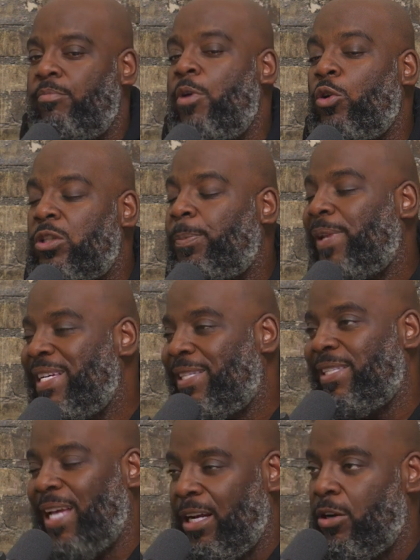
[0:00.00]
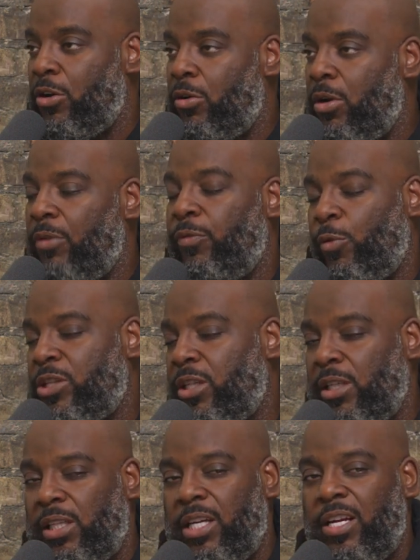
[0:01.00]
Most places I go,
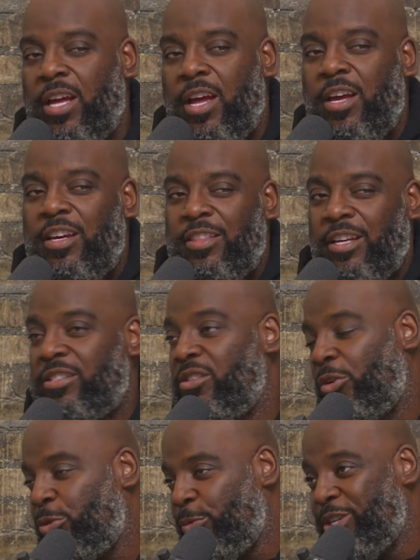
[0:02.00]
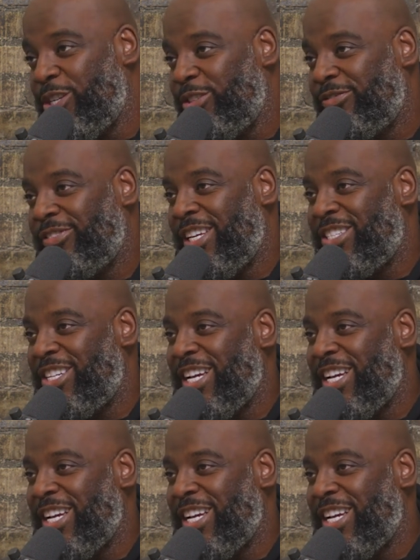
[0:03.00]
unfortunately, there's no thrill. It's mm-hmm.